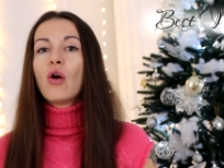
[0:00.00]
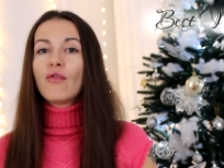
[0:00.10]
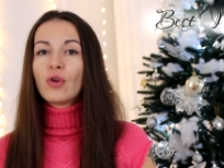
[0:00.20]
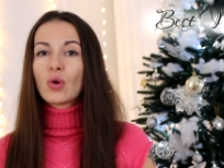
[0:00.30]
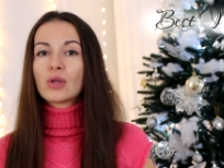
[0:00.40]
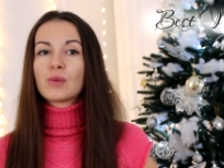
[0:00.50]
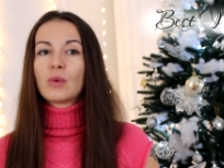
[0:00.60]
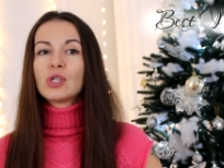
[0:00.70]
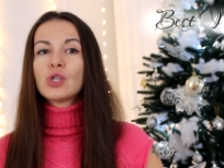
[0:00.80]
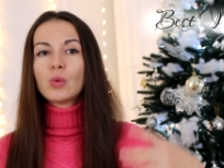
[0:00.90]
Of course,
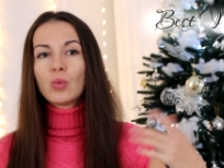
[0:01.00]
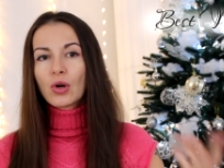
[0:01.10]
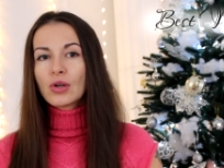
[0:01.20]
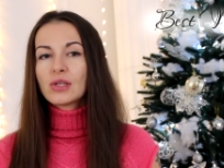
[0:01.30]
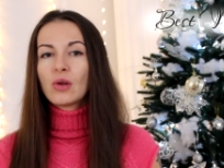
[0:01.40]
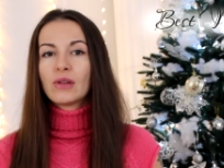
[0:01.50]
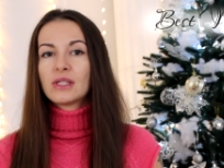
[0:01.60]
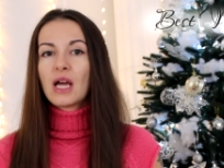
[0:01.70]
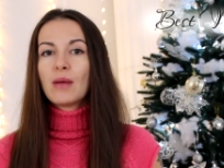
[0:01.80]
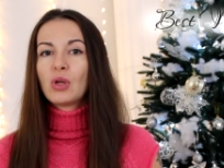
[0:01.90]
when she works all the
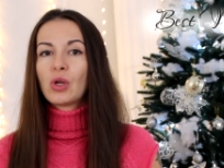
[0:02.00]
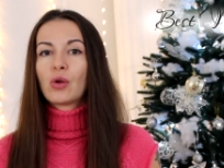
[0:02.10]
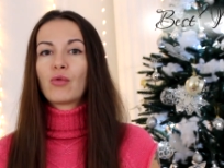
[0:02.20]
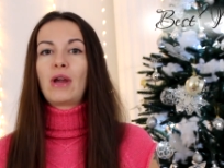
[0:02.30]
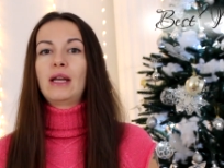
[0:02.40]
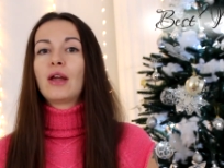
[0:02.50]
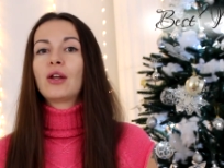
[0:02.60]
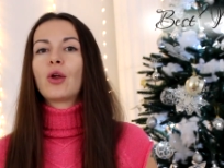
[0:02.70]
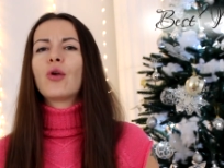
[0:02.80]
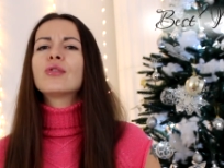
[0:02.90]
time in Ukraine
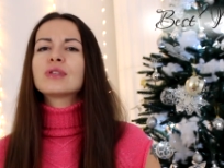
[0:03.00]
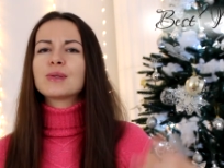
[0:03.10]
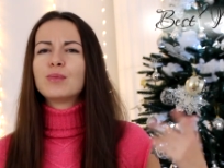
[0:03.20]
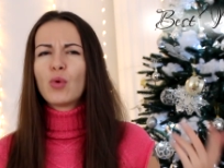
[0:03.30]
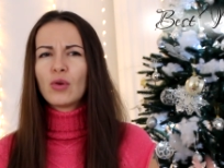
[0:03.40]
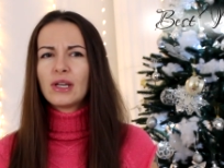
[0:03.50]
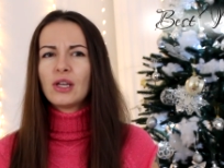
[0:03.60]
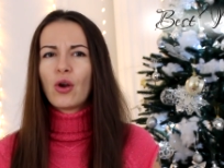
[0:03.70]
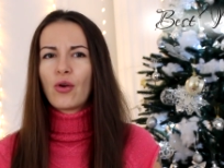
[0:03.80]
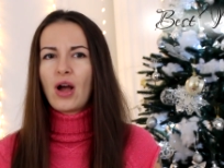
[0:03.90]
and earns more than
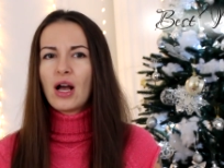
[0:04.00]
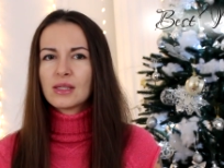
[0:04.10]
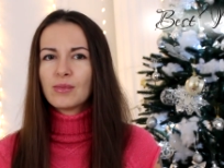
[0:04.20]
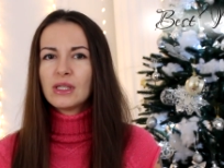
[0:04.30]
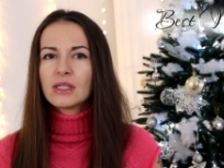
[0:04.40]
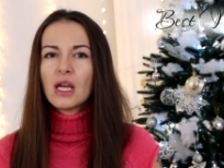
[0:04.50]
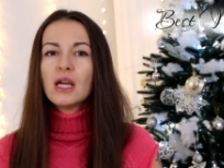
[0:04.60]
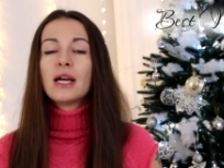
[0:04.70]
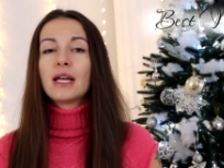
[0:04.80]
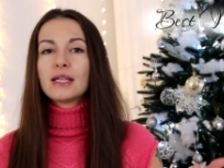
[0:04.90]
her husband,
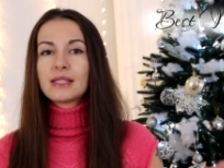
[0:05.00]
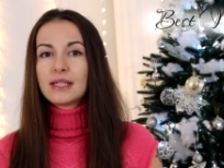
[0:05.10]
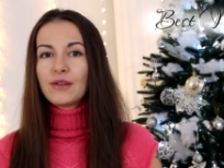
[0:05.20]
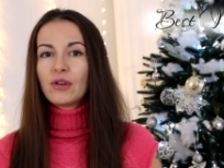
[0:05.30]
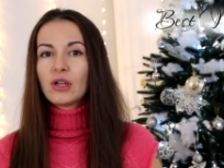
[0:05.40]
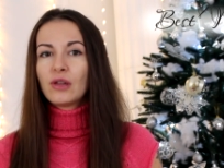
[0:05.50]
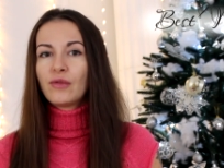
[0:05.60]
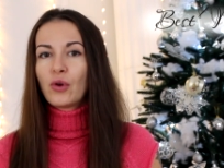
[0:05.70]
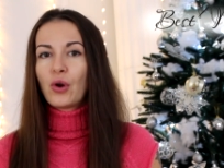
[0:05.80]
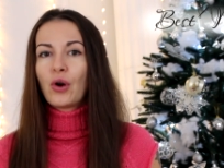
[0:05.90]
it is difficult
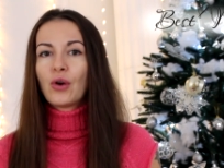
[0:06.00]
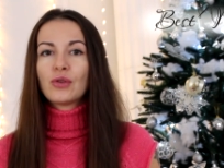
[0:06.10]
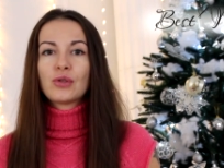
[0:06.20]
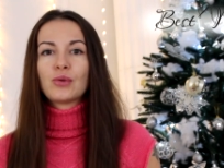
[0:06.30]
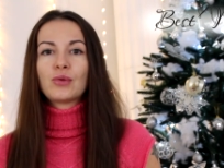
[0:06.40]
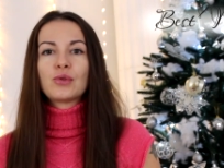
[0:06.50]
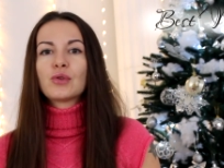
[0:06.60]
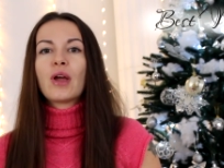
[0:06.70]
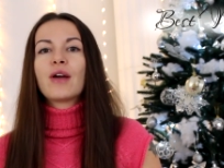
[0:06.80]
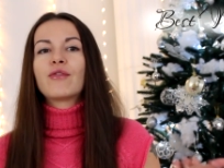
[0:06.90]
for her to
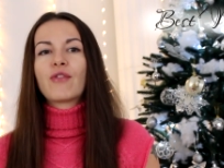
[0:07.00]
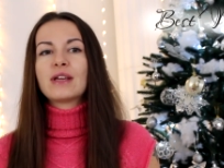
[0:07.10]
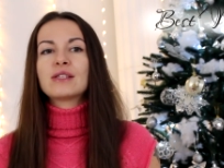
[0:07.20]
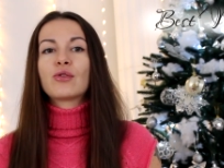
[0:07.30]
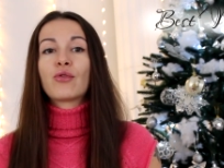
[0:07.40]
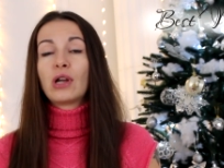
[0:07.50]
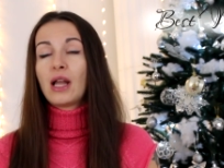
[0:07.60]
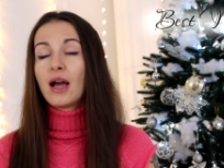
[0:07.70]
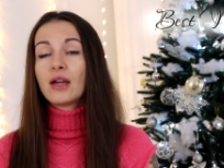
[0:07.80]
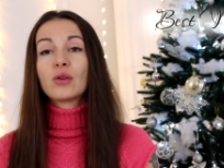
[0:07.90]
have rest or
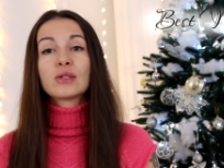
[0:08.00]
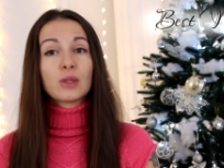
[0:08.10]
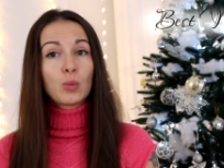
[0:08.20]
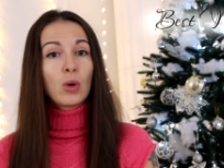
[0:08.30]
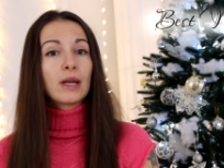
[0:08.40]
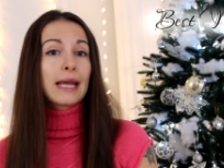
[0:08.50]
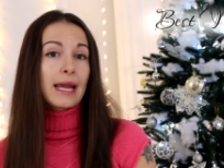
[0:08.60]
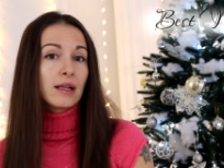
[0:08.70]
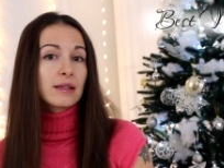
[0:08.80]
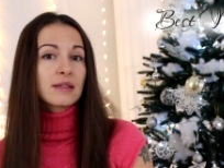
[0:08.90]
rely on someone
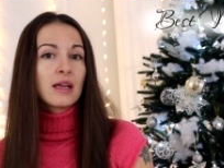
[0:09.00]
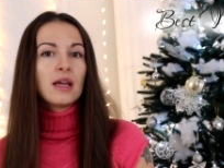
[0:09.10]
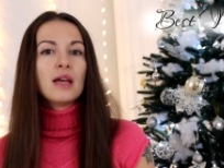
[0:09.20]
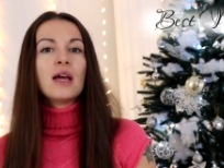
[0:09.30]
else.